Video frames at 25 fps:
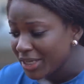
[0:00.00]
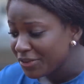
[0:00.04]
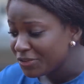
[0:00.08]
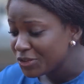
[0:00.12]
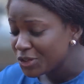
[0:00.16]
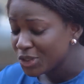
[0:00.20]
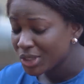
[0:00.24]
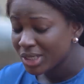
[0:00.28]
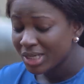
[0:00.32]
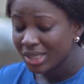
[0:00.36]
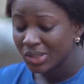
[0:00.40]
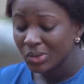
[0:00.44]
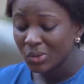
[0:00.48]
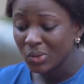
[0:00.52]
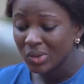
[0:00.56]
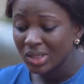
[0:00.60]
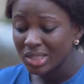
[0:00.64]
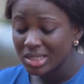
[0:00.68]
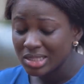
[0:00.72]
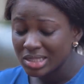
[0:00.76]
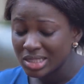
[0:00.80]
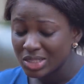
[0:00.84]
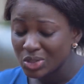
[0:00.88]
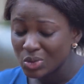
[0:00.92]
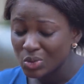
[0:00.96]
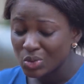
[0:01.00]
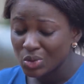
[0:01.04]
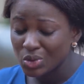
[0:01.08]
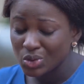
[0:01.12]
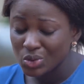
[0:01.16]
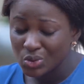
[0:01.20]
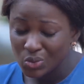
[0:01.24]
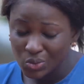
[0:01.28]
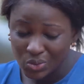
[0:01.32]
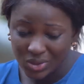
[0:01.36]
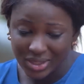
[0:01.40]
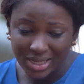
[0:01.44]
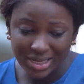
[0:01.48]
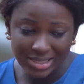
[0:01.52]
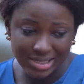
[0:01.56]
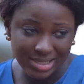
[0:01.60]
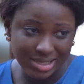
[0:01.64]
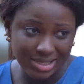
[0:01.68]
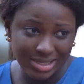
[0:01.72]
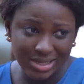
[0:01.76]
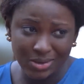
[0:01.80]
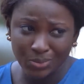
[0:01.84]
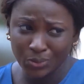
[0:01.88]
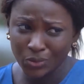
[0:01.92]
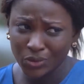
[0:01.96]
If she cannot listen to you,
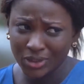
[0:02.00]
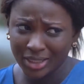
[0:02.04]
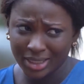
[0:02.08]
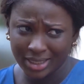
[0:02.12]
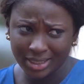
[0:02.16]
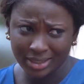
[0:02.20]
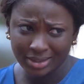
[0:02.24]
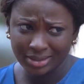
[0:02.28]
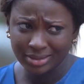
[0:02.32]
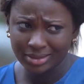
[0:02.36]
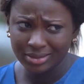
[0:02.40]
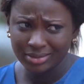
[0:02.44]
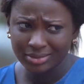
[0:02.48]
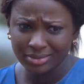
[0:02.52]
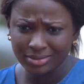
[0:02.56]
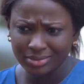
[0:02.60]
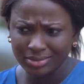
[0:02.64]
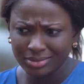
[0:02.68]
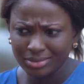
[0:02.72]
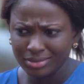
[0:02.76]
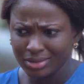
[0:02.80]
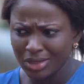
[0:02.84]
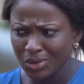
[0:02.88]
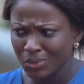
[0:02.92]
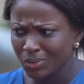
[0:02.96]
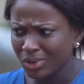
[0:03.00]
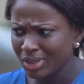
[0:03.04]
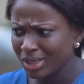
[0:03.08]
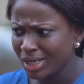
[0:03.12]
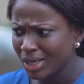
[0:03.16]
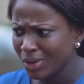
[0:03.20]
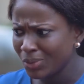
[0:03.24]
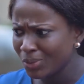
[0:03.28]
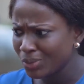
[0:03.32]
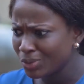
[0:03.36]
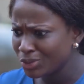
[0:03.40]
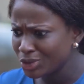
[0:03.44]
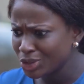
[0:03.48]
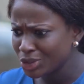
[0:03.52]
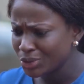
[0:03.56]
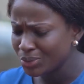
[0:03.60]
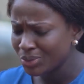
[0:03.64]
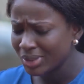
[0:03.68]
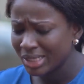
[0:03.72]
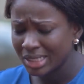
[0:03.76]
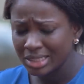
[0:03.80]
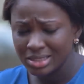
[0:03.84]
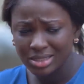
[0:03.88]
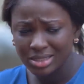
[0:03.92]
that is her mother. I wonder who she will